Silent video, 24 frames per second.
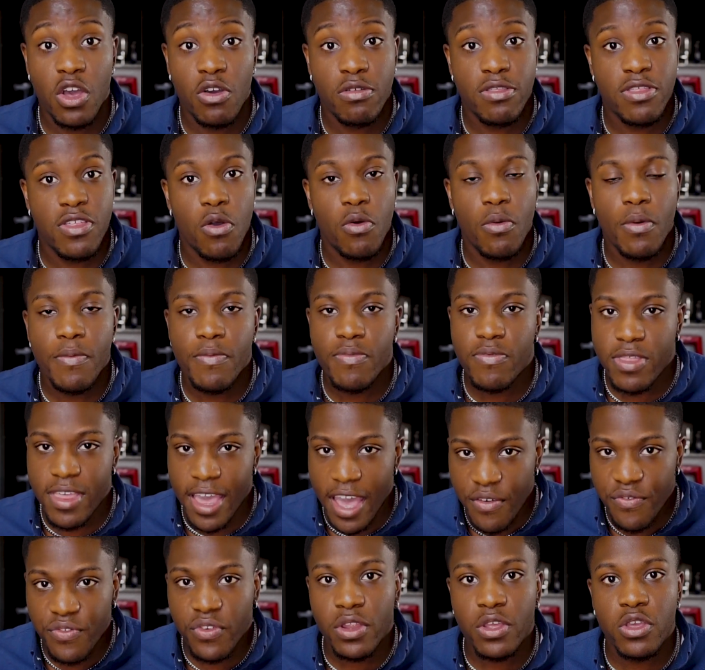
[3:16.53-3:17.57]
So
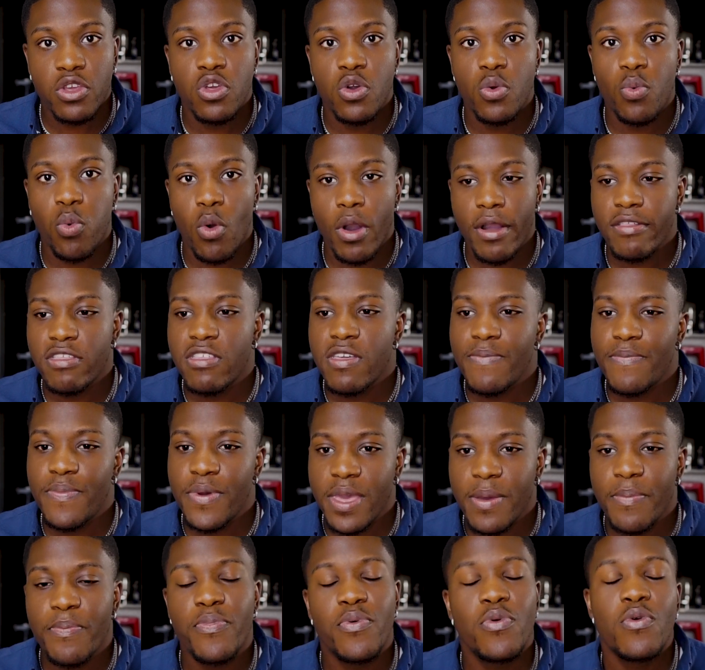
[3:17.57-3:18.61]
definitely you want to
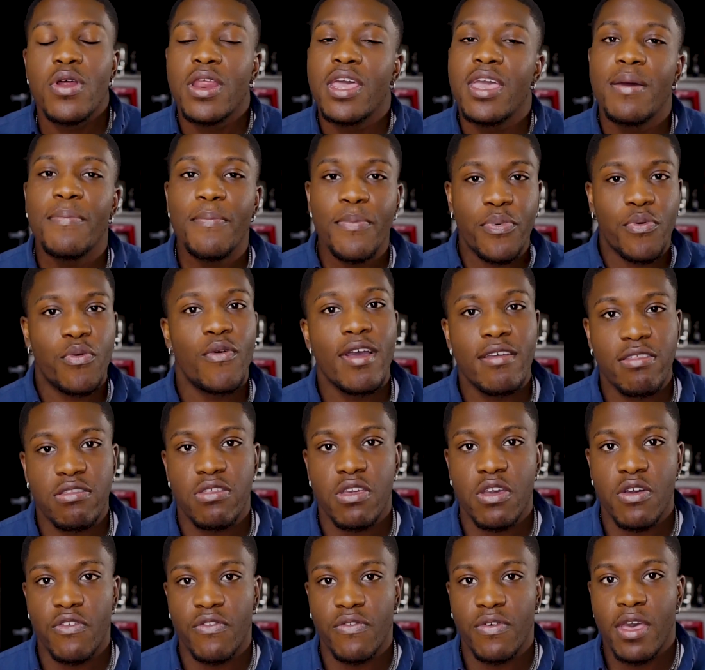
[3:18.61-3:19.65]
be pretty
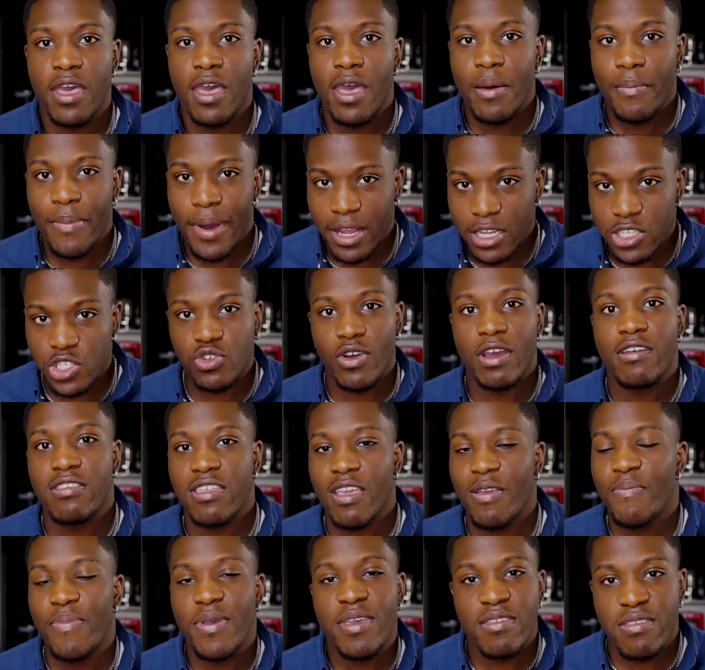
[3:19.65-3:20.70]
impressive by
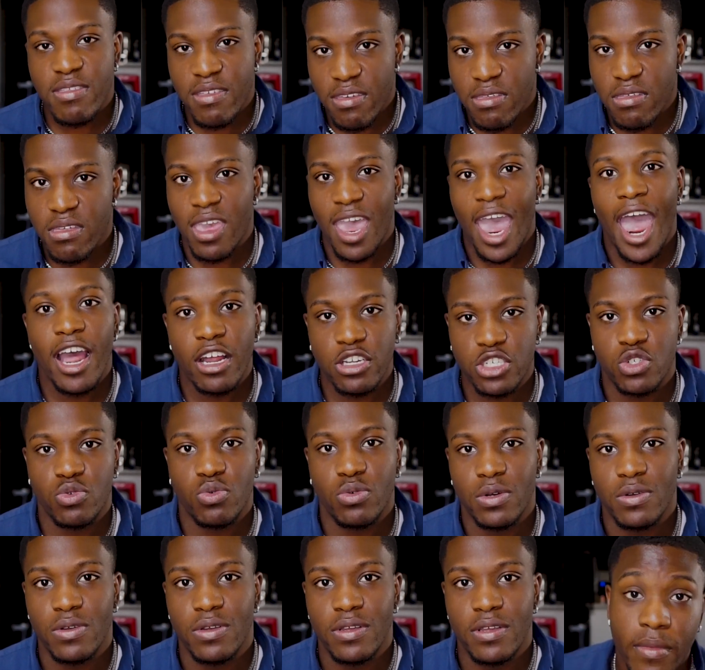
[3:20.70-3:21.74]
dressing business
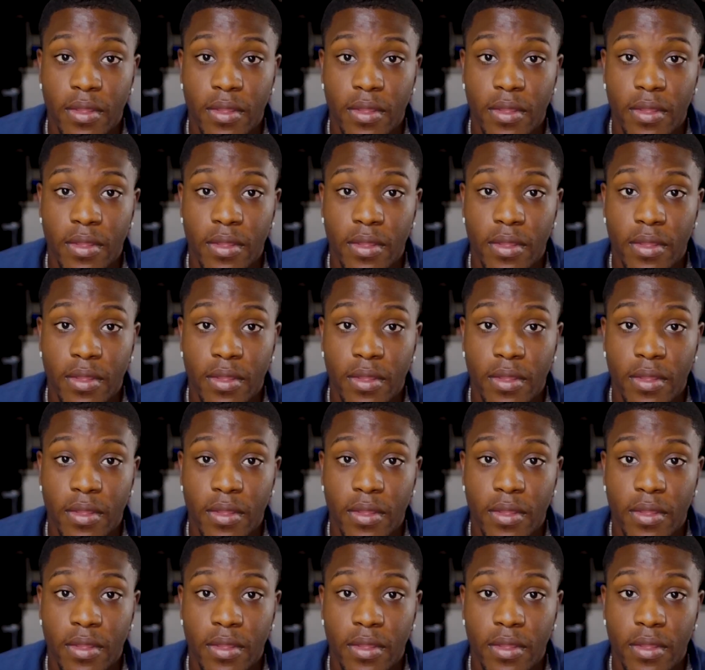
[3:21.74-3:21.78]
casual.